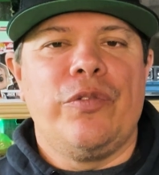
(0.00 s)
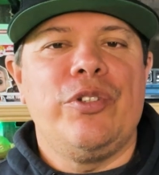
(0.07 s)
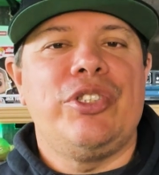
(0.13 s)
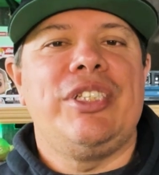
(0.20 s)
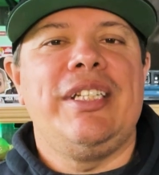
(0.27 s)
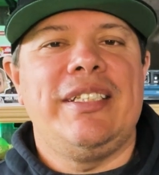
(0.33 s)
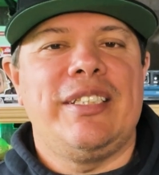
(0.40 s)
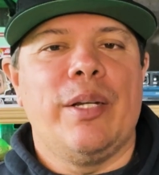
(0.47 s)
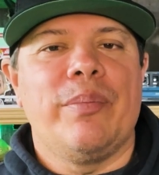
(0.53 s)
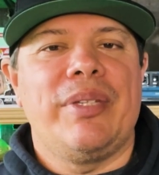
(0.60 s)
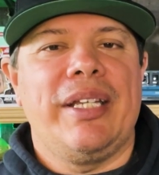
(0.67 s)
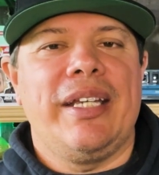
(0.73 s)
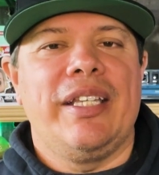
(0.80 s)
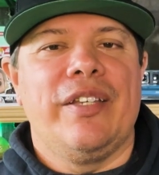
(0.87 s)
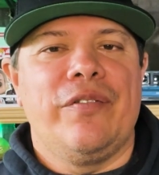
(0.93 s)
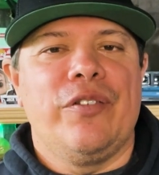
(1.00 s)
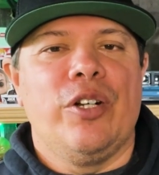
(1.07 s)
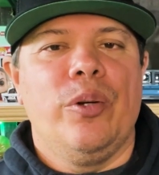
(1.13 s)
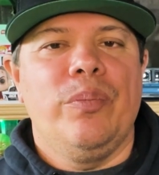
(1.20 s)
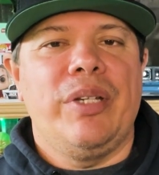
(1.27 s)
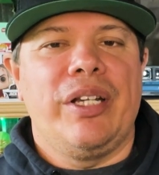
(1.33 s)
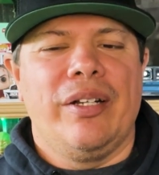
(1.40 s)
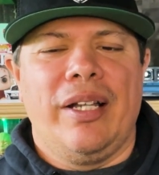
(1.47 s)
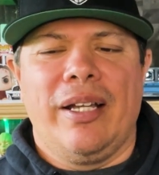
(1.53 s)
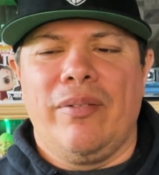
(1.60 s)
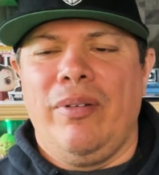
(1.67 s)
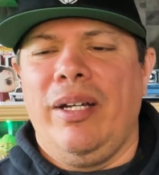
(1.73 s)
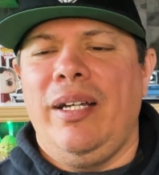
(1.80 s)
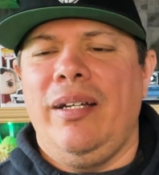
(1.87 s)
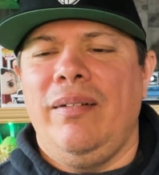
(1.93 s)
you see something in the film that you're like,
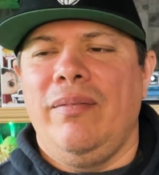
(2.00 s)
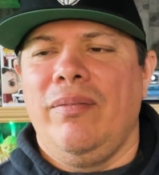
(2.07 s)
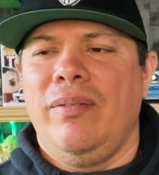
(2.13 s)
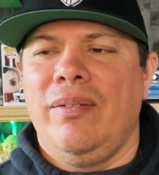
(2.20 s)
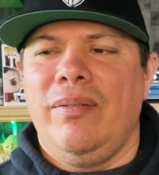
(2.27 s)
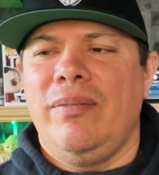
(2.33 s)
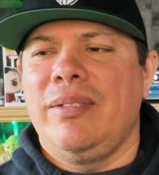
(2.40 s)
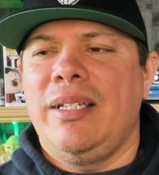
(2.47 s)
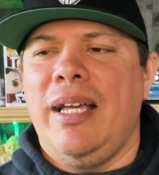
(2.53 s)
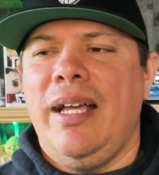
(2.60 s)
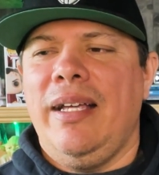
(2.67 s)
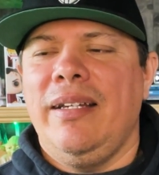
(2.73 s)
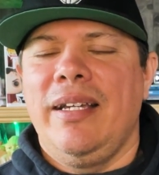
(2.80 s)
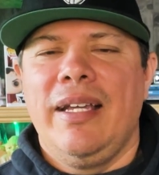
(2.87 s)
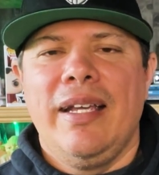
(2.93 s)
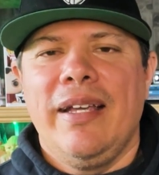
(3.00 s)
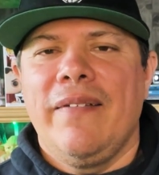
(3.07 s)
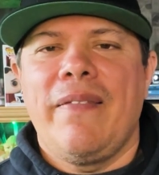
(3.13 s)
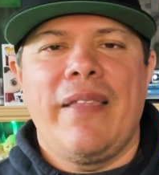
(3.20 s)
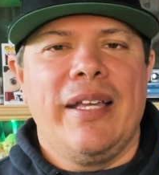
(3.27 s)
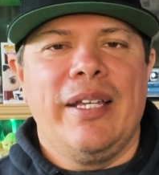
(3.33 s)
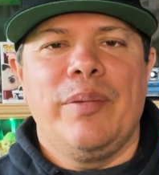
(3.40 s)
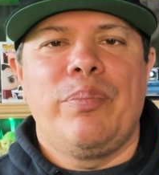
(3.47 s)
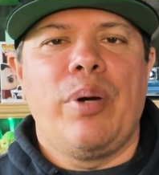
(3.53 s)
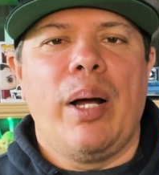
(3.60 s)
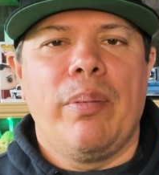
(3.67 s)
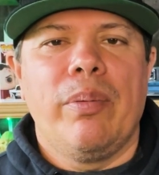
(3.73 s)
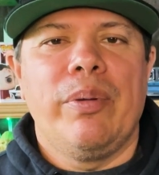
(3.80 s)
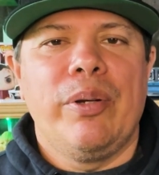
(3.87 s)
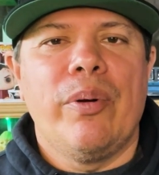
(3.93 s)
wait, what was that? It
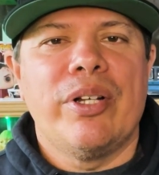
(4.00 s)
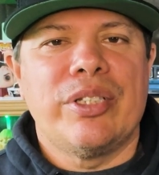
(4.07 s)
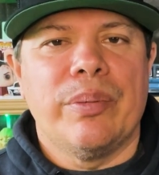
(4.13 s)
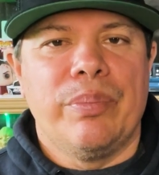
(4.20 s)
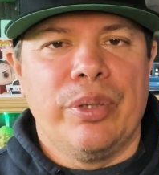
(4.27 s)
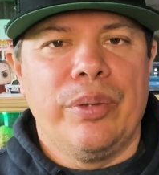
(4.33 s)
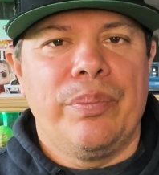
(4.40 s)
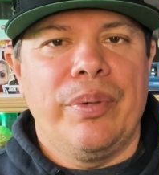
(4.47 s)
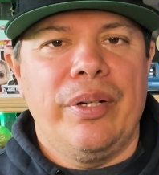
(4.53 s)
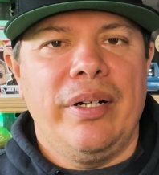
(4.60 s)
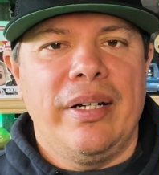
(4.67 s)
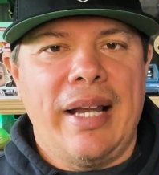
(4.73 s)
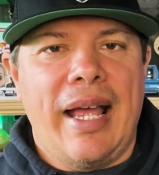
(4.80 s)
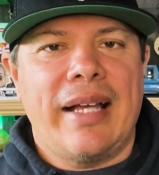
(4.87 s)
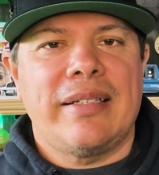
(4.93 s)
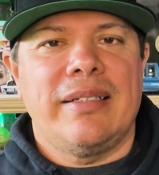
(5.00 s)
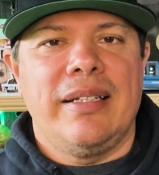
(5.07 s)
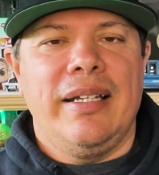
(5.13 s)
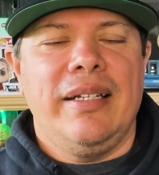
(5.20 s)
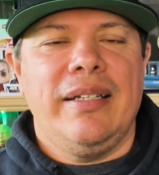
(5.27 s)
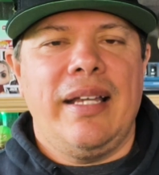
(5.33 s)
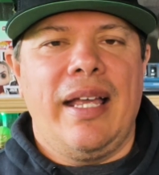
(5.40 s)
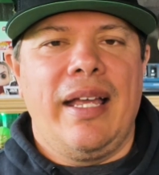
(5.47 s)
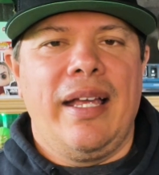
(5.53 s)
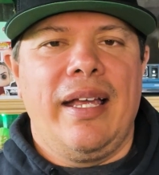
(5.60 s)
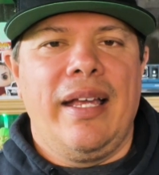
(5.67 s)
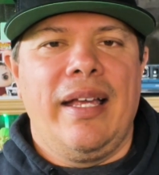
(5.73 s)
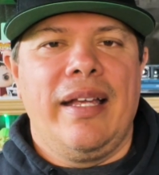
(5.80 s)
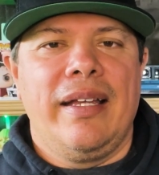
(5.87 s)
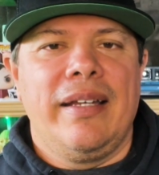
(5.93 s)
probably was a blooper, an accident,
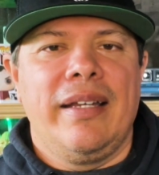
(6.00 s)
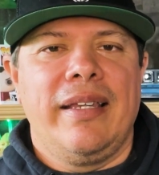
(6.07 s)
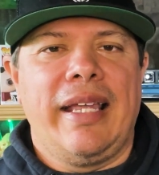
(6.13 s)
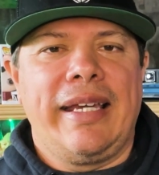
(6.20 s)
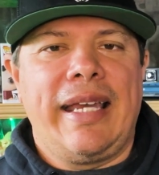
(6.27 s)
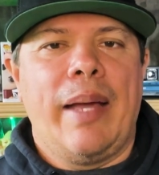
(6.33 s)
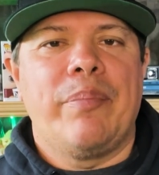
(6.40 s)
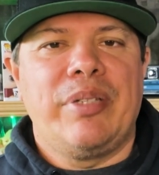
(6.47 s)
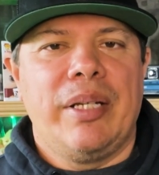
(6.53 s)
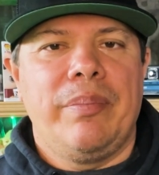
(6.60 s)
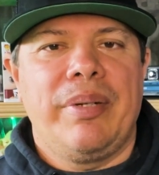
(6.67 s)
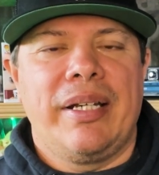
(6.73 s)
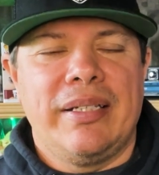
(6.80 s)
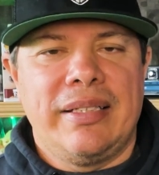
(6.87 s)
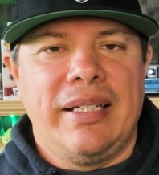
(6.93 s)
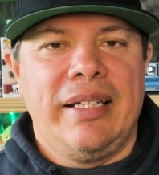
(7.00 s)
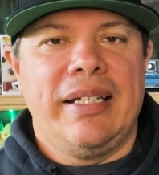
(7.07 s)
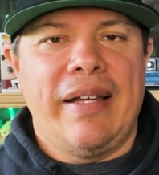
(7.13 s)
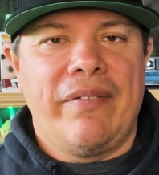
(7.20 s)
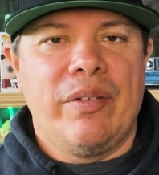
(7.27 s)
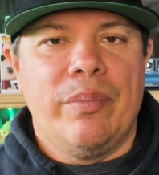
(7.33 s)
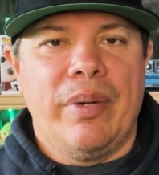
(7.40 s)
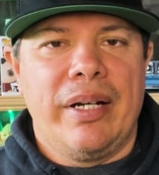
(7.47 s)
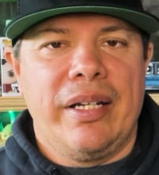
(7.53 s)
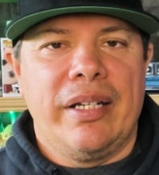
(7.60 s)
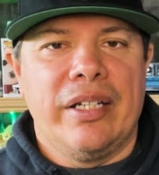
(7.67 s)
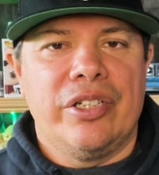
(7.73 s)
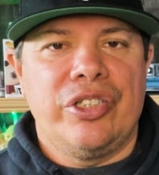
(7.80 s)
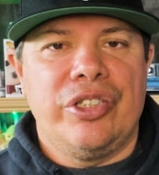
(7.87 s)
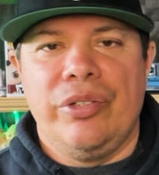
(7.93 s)
and they kept it because they didn't have the money
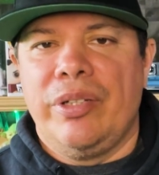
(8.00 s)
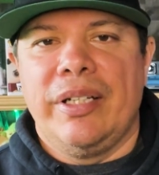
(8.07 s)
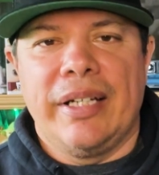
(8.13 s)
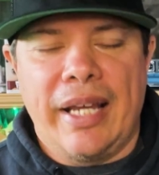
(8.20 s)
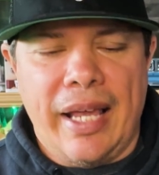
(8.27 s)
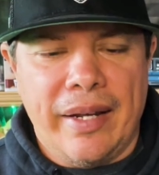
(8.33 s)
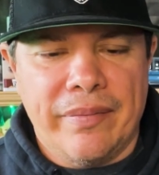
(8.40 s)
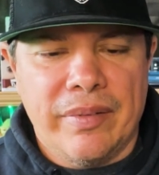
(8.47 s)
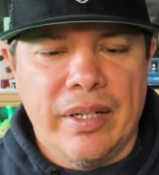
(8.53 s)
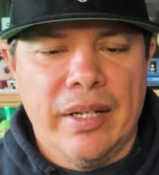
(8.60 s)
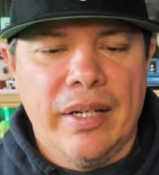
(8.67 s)
to shoot it again.